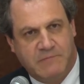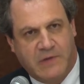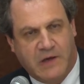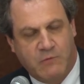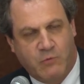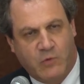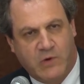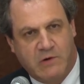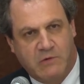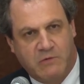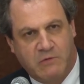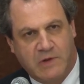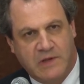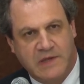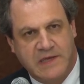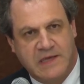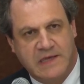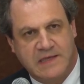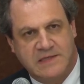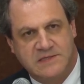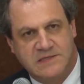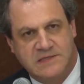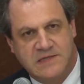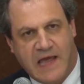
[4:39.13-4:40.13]
but when it really
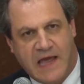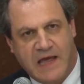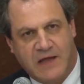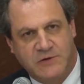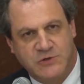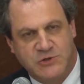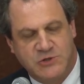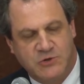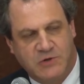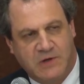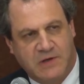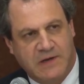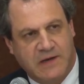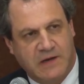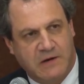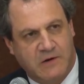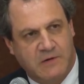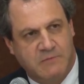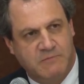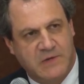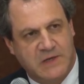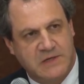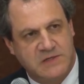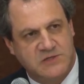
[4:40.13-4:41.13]
gets down to it, here
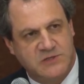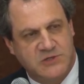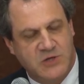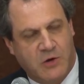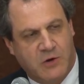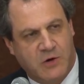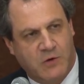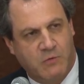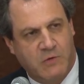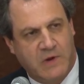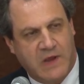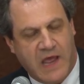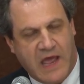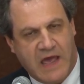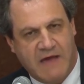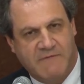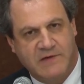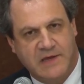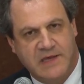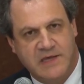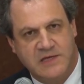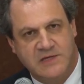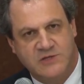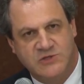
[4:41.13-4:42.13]
in Minnesota, we have
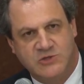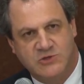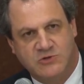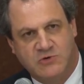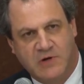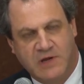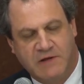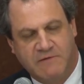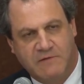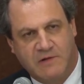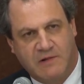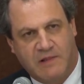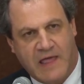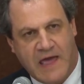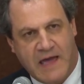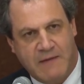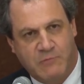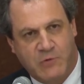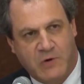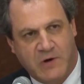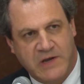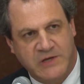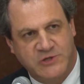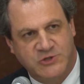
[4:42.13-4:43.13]
a history of
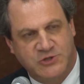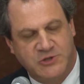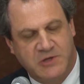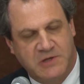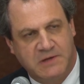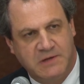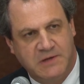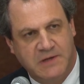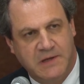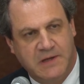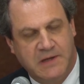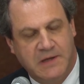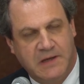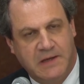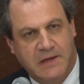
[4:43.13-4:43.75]
collaboration,